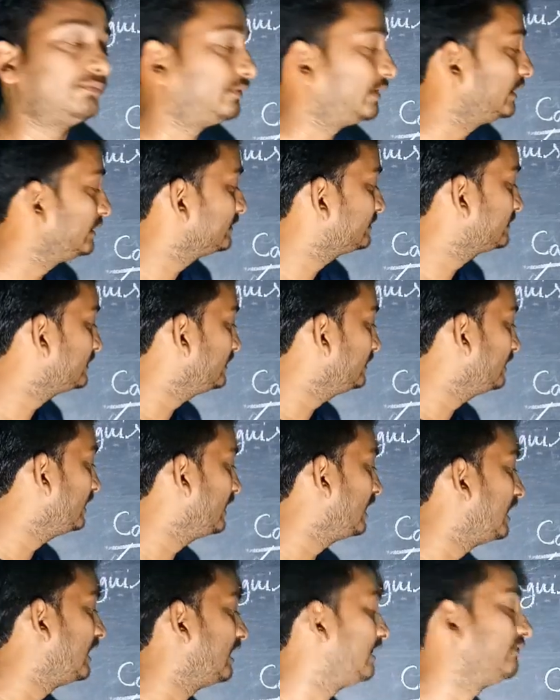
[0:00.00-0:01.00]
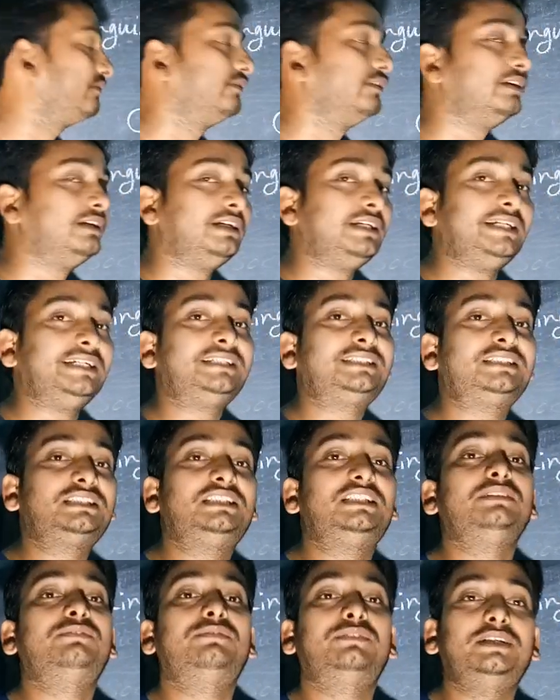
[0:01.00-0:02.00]
the function of its
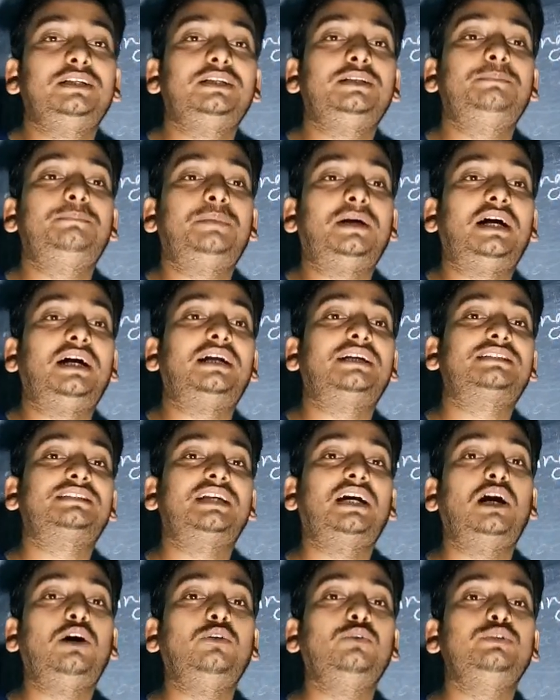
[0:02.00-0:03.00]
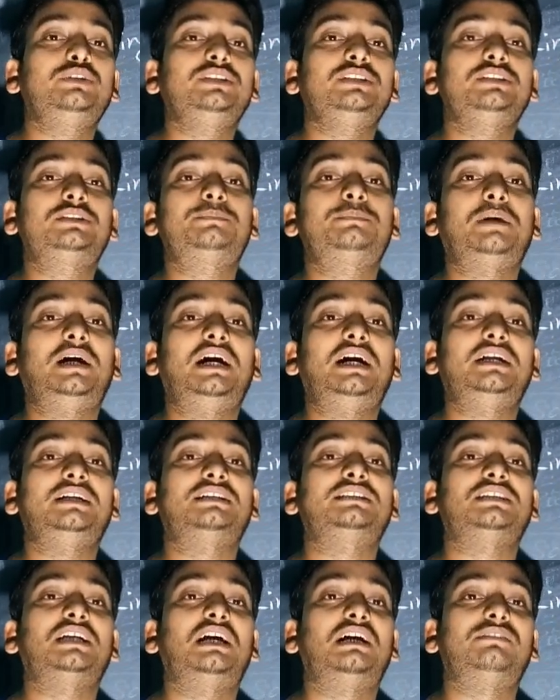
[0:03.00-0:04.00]
different parts, how these
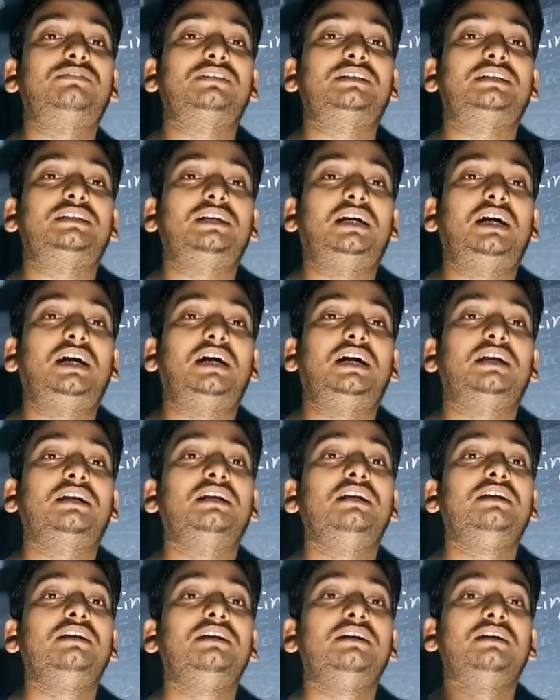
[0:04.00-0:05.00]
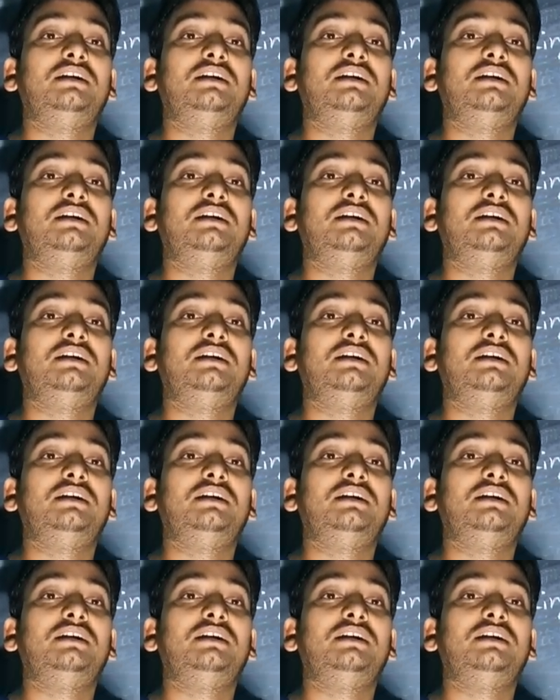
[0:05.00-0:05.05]
parts of a car